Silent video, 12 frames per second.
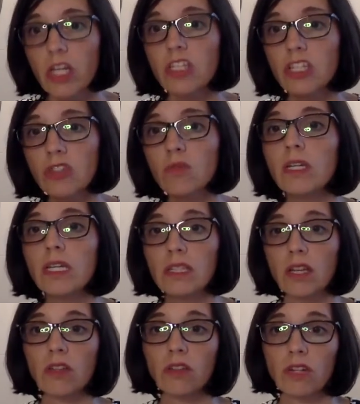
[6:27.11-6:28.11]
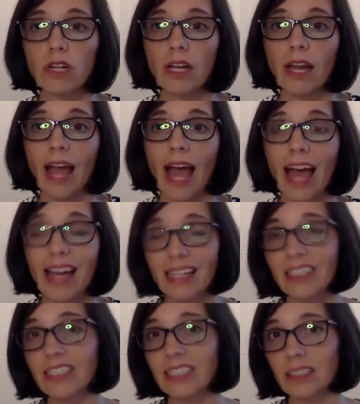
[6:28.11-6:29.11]
Do you need to learn how to
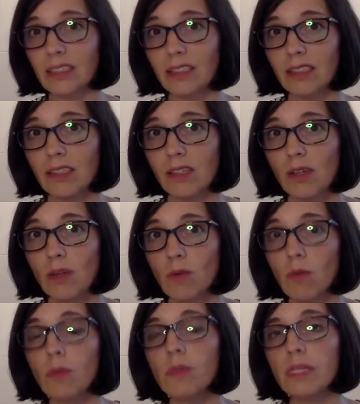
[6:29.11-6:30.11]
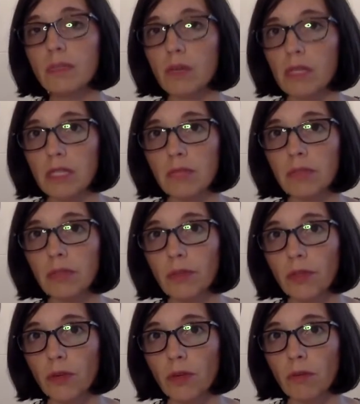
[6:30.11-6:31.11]
deal more responsibly
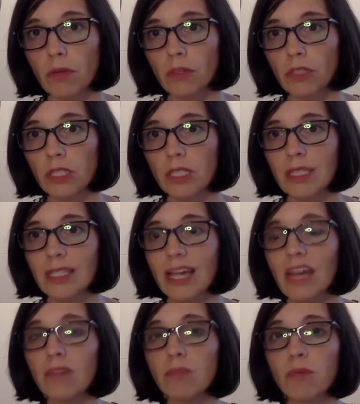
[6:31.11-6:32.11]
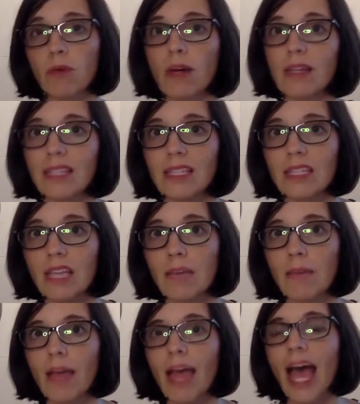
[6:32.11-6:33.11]
with your emotions, how to process them,